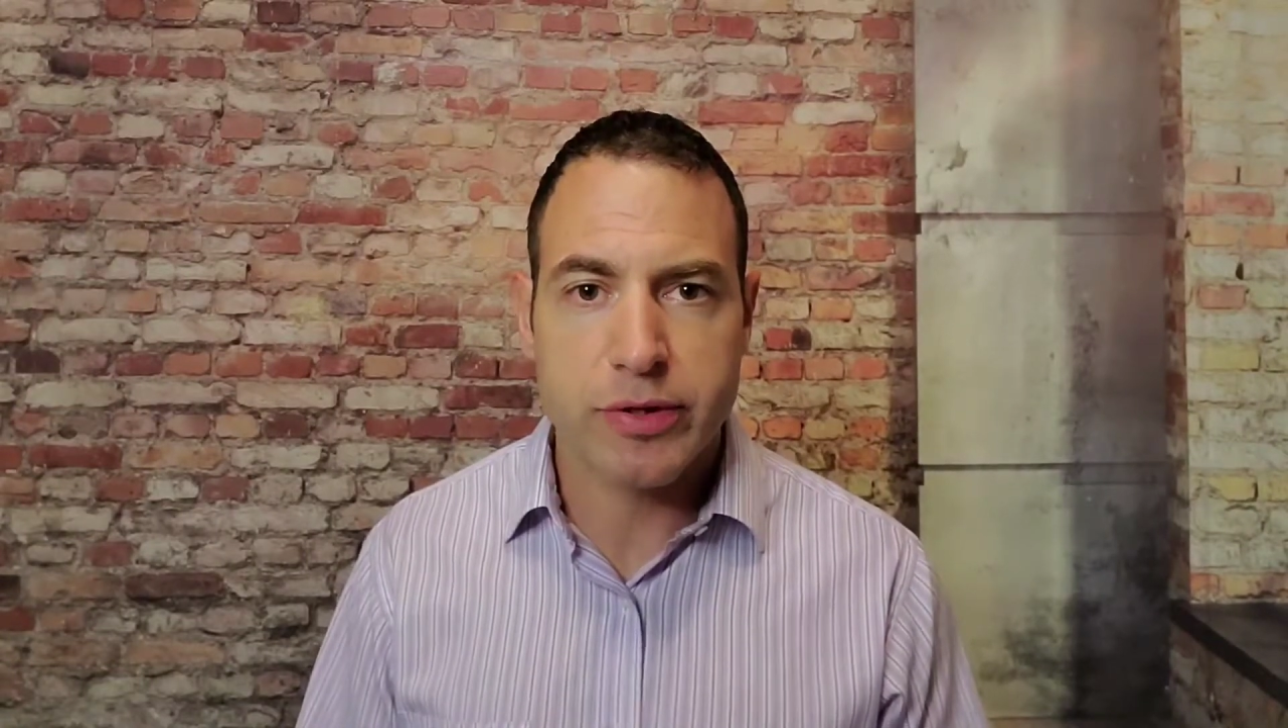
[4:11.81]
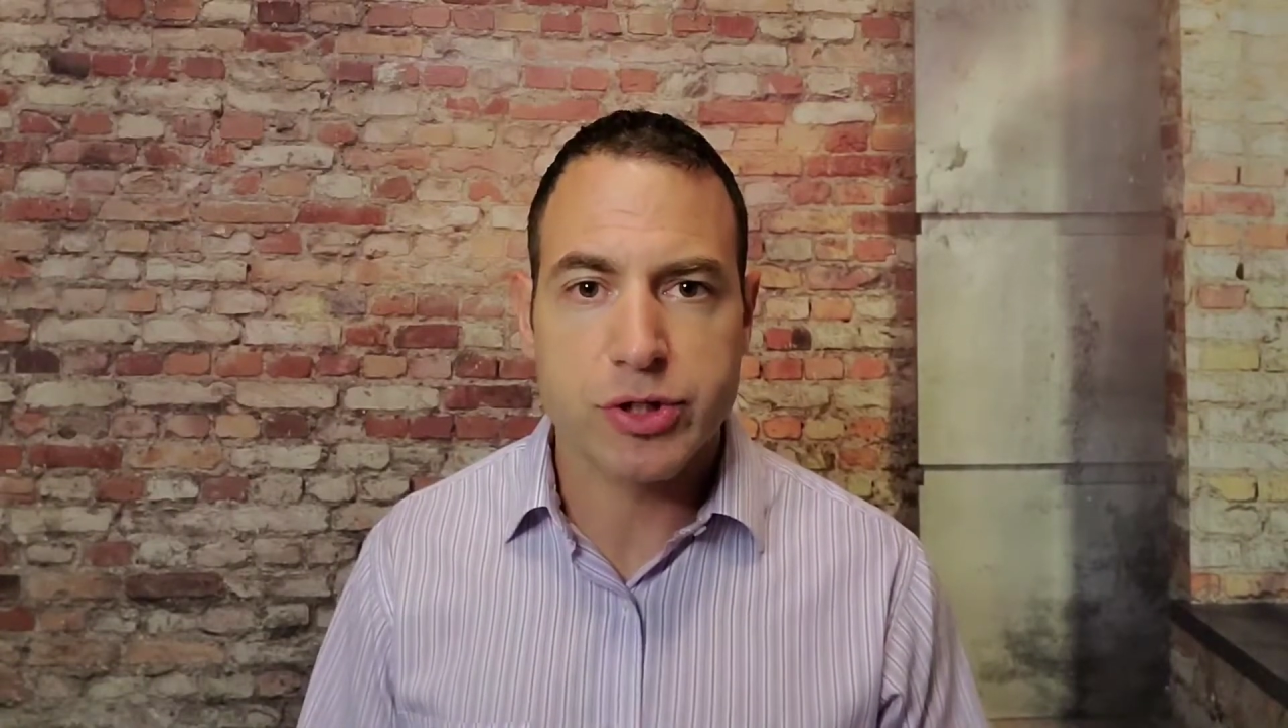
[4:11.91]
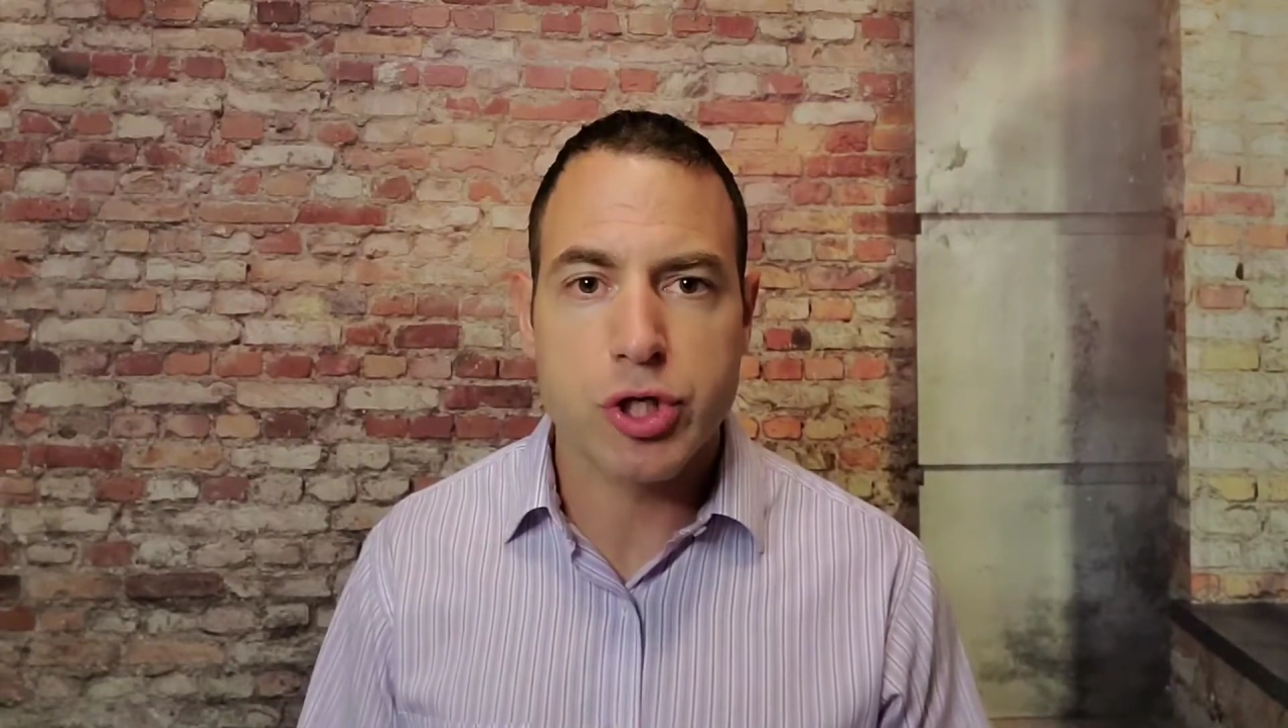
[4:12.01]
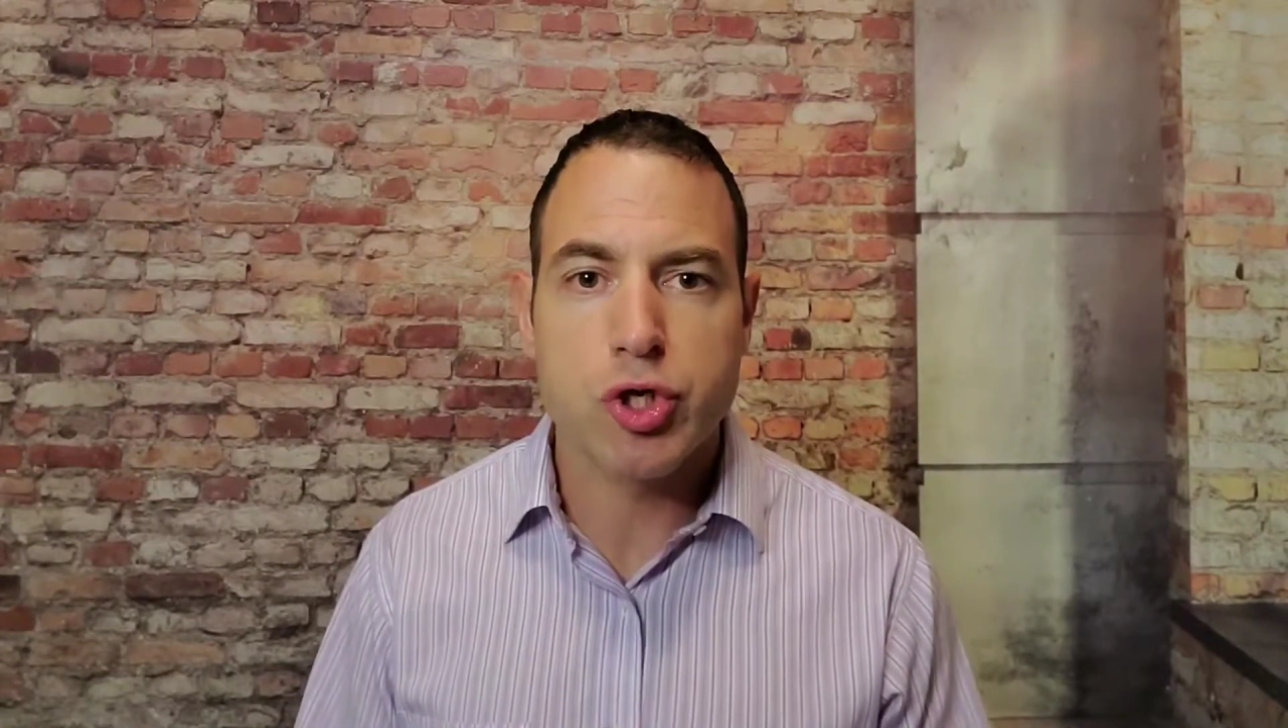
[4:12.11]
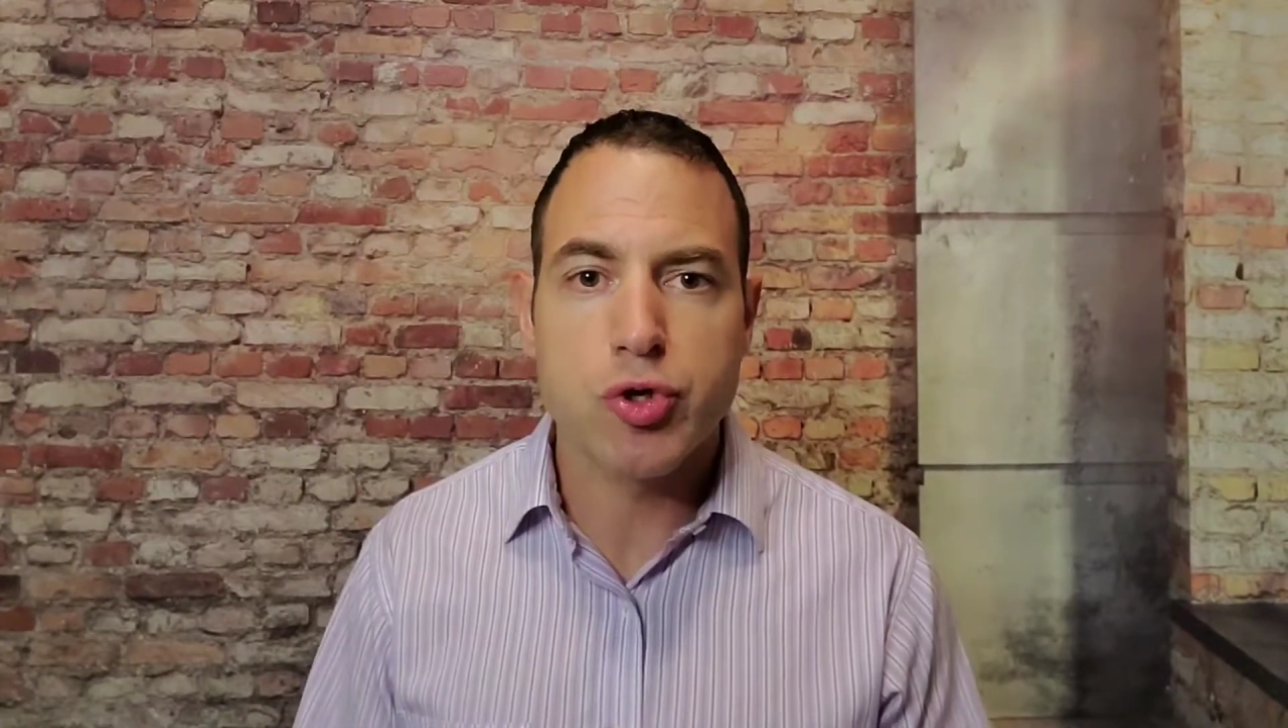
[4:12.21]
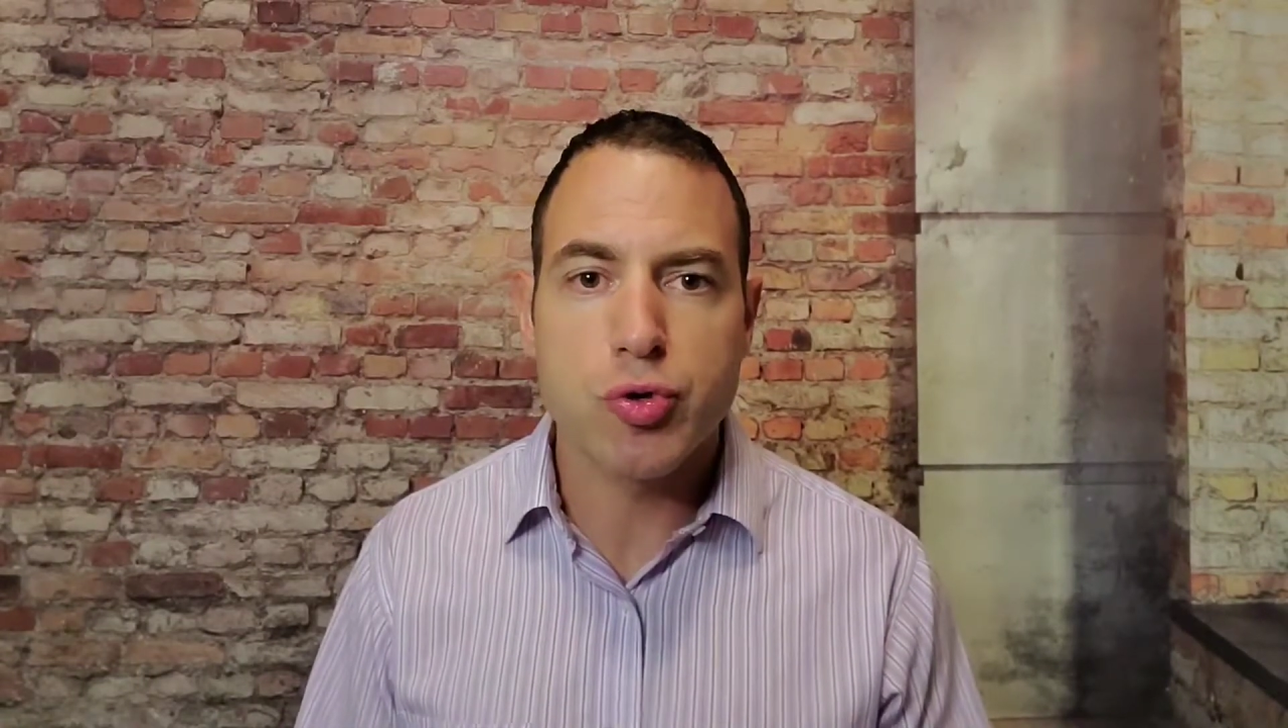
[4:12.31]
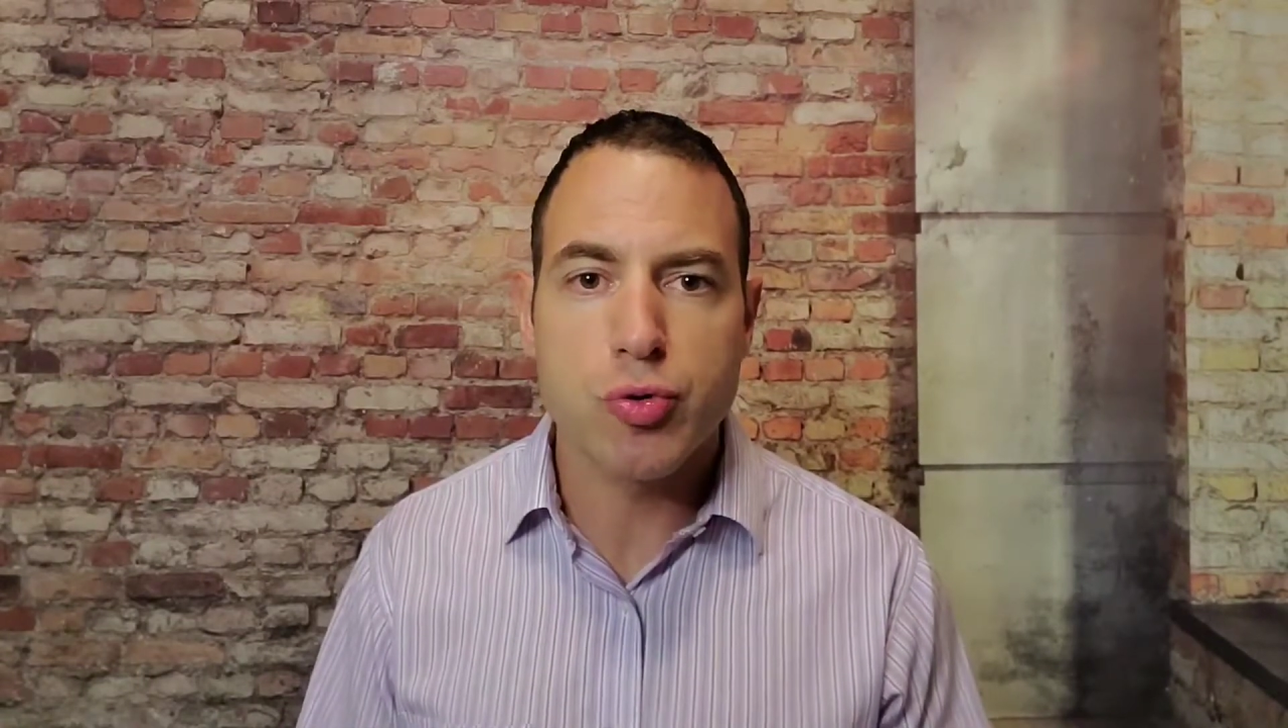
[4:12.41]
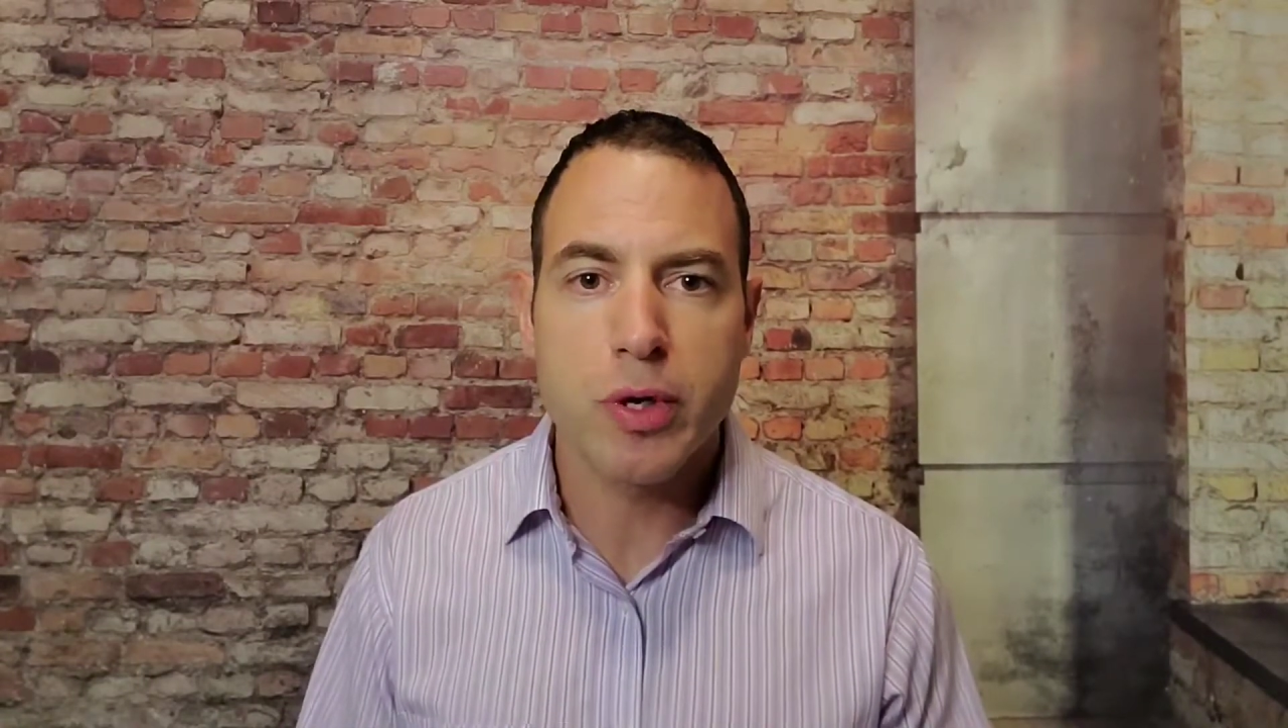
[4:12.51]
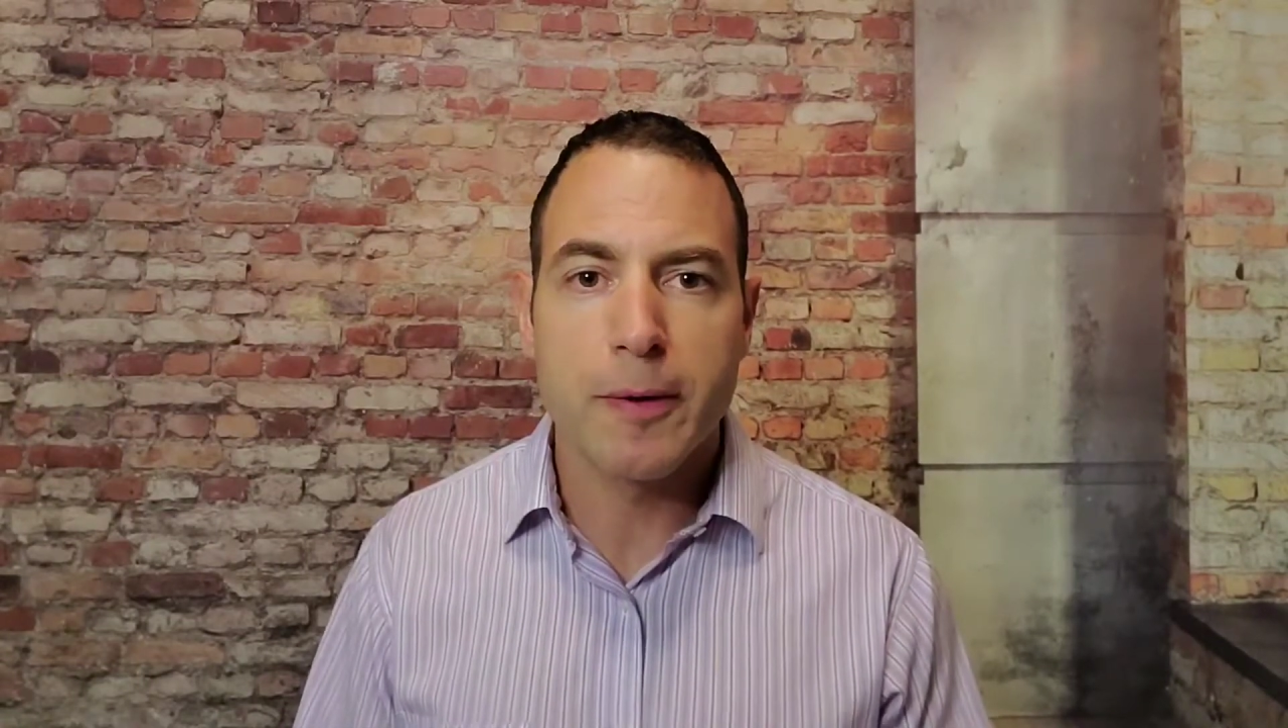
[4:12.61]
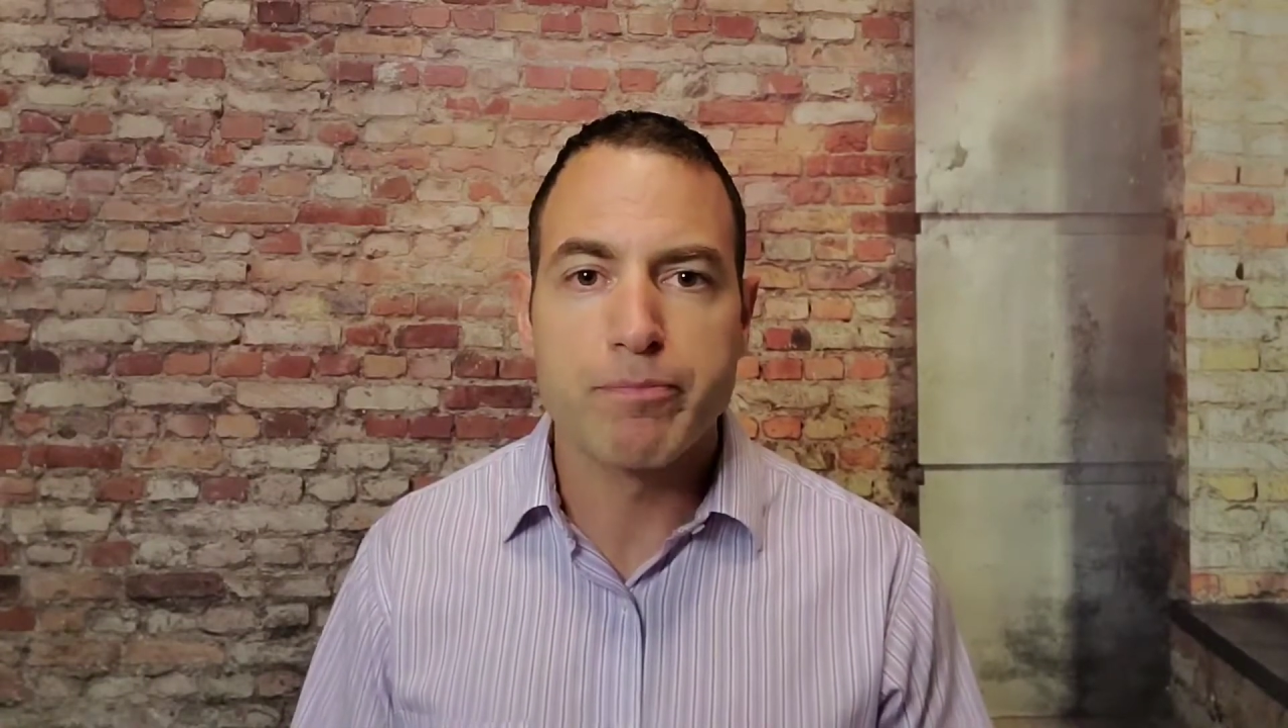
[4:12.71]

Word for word: this new